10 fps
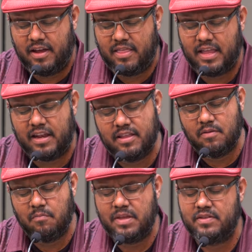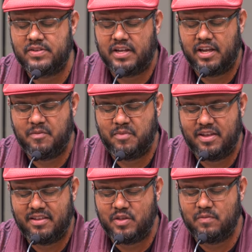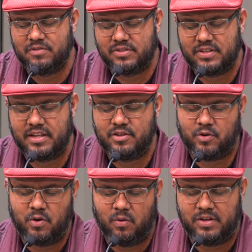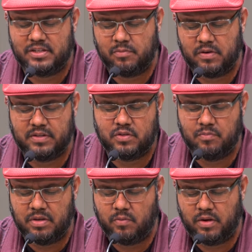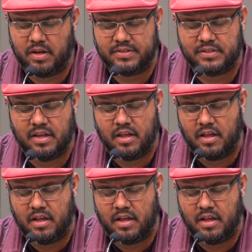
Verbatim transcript: And that the meantime, you've sent your Holy Spirit to be with us,